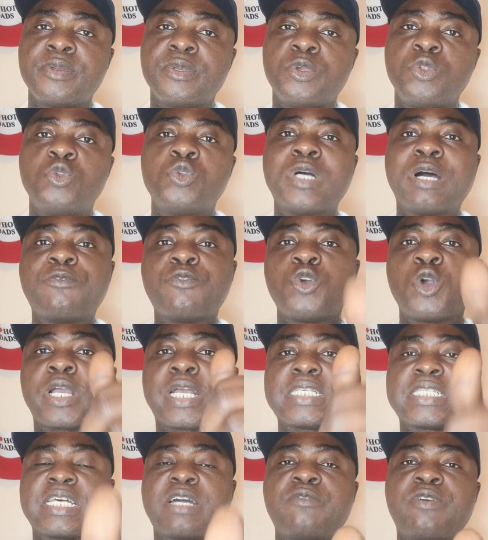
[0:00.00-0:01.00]
You just have your
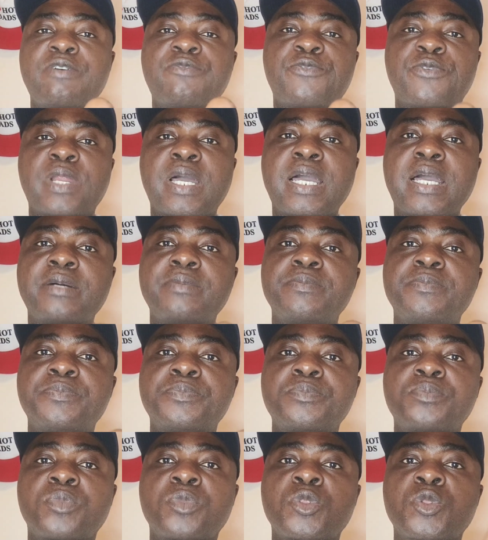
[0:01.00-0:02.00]
cassava flour,
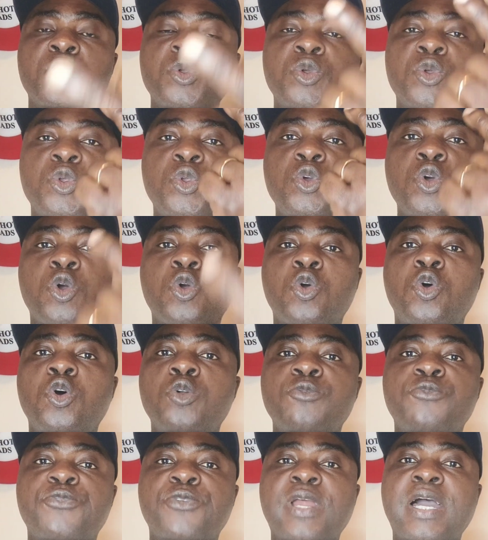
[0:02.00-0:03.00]
your
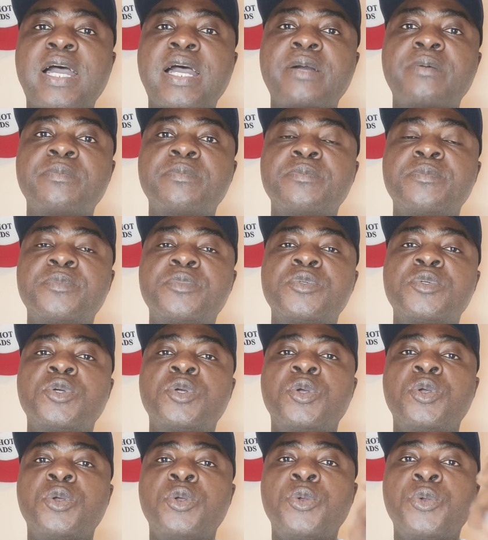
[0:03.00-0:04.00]
corn flour,
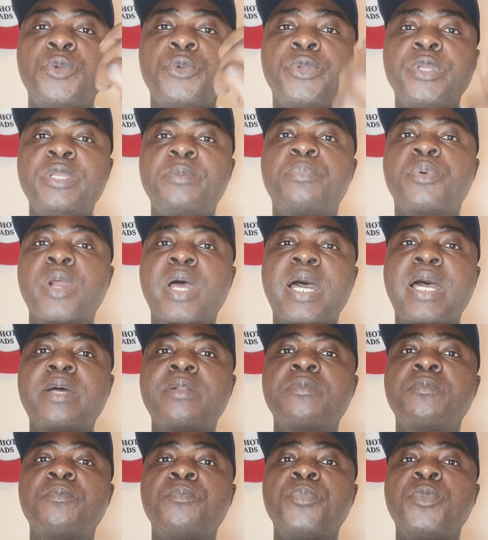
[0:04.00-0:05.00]
wheat bran,